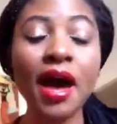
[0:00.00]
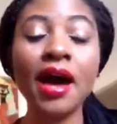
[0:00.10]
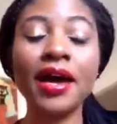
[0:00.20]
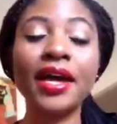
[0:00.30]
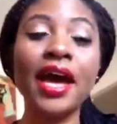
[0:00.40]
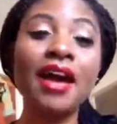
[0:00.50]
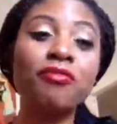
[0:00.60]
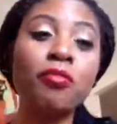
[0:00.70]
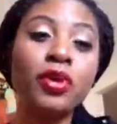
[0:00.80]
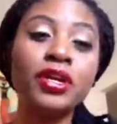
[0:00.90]
I've
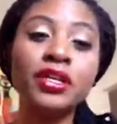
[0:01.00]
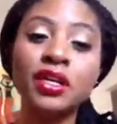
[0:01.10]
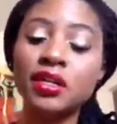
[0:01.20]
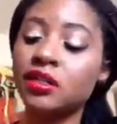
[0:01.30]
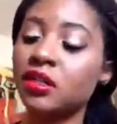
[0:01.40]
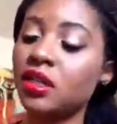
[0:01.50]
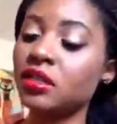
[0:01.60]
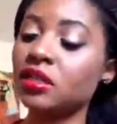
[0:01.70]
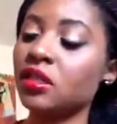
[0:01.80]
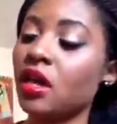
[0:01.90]
worn
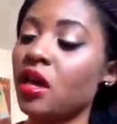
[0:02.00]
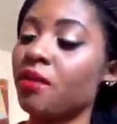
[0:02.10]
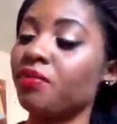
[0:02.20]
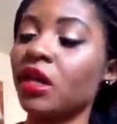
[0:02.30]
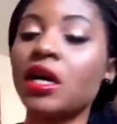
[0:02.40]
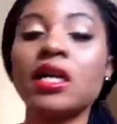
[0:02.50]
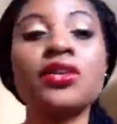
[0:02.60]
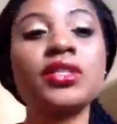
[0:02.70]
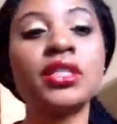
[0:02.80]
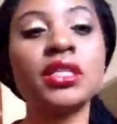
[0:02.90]
this the
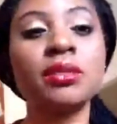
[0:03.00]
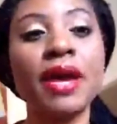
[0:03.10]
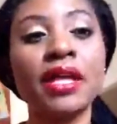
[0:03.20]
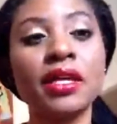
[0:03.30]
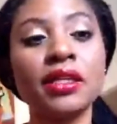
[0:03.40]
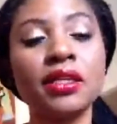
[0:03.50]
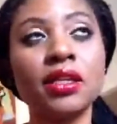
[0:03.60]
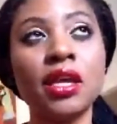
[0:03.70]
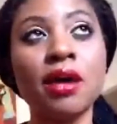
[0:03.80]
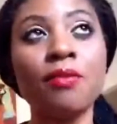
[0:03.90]
colors in this palette
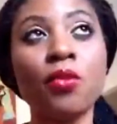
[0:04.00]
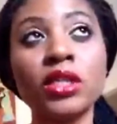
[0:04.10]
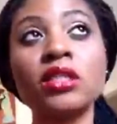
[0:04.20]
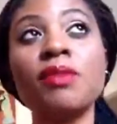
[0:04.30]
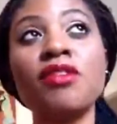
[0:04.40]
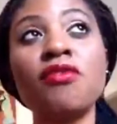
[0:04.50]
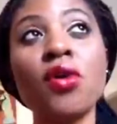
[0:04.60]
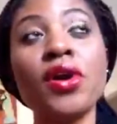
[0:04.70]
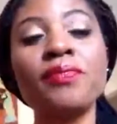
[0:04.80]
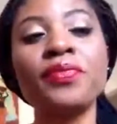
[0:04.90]
once
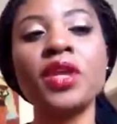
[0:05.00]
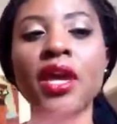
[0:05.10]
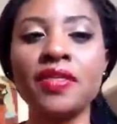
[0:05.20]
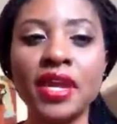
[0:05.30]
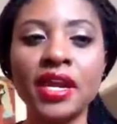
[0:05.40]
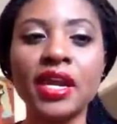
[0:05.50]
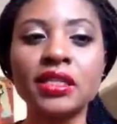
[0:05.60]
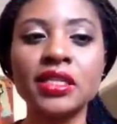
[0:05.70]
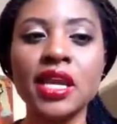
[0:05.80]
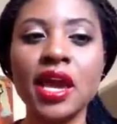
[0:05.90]
before, and then again
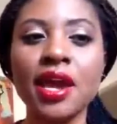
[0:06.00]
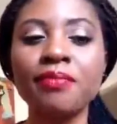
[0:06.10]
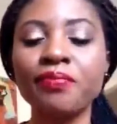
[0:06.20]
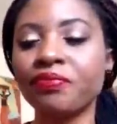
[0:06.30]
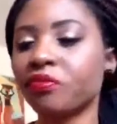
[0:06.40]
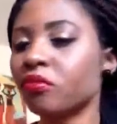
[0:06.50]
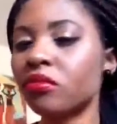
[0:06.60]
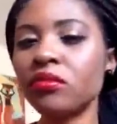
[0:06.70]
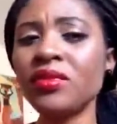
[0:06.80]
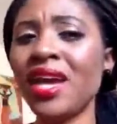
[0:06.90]
today.
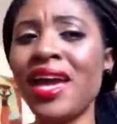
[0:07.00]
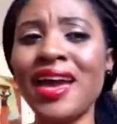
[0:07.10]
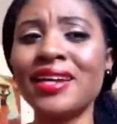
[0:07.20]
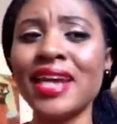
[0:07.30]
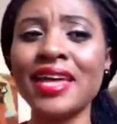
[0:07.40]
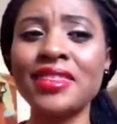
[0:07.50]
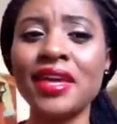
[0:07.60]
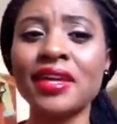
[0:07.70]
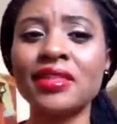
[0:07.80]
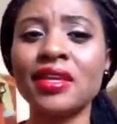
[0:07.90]
And I
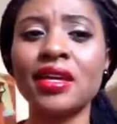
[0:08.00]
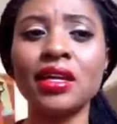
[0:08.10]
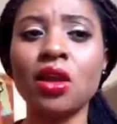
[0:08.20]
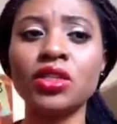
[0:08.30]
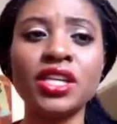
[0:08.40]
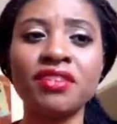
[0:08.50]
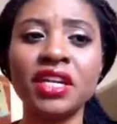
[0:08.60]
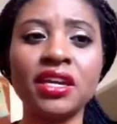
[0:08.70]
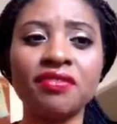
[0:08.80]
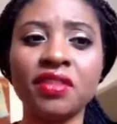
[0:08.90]
think the
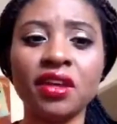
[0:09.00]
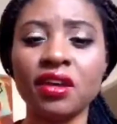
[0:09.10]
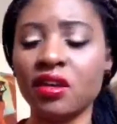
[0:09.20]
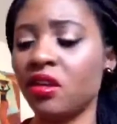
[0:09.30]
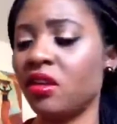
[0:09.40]
longevity of the